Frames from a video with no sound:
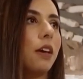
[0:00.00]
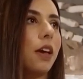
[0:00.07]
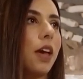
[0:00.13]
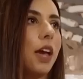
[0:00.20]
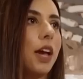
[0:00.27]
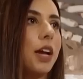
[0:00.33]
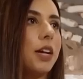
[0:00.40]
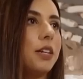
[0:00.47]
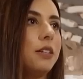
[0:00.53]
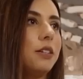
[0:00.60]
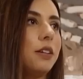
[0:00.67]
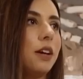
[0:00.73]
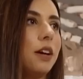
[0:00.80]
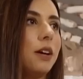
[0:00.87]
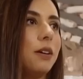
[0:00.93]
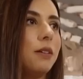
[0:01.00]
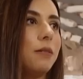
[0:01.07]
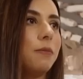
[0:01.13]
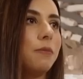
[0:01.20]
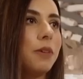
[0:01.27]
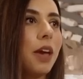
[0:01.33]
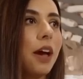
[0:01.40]
And
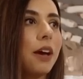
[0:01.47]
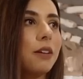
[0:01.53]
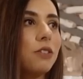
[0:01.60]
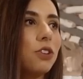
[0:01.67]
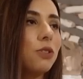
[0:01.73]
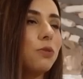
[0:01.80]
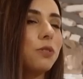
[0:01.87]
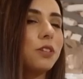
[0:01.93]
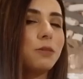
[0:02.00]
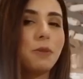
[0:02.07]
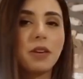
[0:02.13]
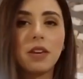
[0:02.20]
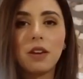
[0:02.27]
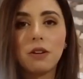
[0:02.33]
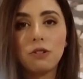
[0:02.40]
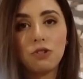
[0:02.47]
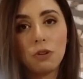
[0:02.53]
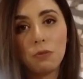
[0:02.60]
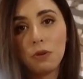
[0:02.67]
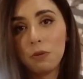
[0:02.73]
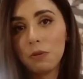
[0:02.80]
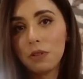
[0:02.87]
yeah, generally speaking, our
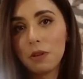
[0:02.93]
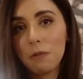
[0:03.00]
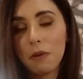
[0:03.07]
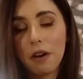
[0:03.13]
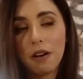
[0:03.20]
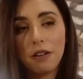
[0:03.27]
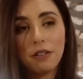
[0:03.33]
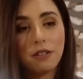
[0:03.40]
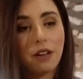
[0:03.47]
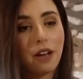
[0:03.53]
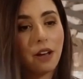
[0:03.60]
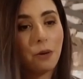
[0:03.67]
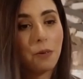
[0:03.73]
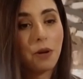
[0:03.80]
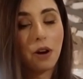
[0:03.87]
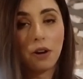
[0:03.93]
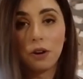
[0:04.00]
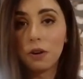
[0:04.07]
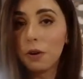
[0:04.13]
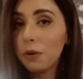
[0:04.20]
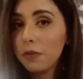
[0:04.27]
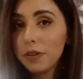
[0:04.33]
trip went really well. We got
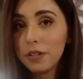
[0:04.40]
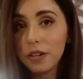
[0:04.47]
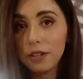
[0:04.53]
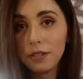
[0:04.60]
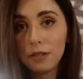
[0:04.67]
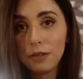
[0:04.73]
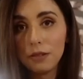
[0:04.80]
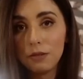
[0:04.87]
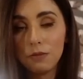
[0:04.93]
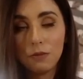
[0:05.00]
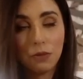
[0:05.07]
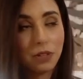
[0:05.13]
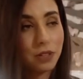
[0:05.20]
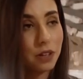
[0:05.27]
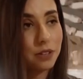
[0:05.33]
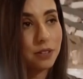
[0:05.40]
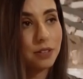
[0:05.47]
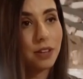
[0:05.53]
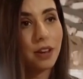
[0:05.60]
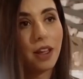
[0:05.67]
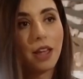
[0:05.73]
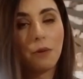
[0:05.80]
our COVID test results
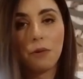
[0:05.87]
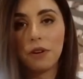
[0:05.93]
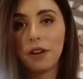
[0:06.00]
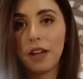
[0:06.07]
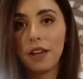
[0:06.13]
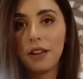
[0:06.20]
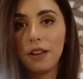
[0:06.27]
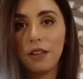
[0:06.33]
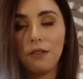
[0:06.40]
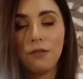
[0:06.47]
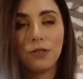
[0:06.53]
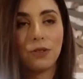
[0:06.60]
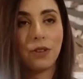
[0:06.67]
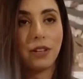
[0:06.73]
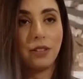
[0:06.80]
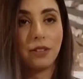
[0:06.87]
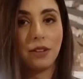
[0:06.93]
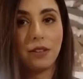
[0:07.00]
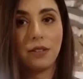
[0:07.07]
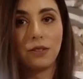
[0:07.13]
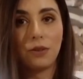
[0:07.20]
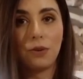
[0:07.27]
today. We're negative, so that's
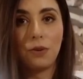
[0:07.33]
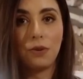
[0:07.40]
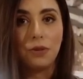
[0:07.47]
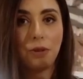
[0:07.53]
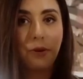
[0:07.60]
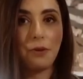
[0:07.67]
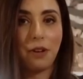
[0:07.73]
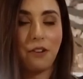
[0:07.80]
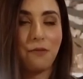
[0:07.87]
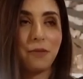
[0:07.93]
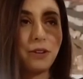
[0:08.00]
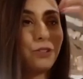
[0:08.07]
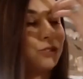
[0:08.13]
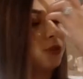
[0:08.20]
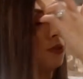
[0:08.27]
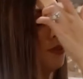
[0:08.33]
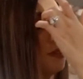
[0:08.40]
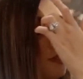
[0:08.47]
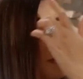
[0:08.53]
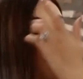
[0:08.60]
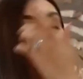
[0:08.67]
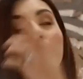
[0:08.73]
good. That's a whole load off my shoulders
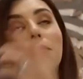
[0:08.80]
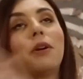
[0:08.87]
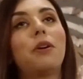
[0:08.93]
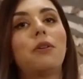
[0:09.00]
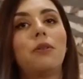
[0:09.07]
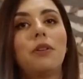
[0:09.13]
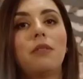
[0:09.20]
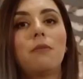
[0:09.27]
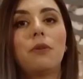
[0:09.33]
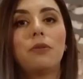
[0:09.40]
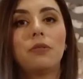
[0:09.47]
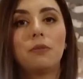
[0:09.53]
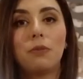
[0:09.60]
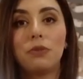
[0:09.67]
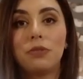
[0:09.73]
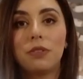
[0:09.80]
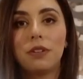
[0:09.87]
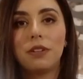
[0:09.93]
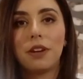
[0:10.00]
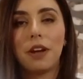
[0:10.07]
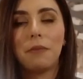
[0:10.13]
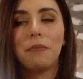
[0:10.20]
because I was paranoid most of
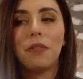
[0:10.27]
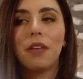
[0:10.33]
the time.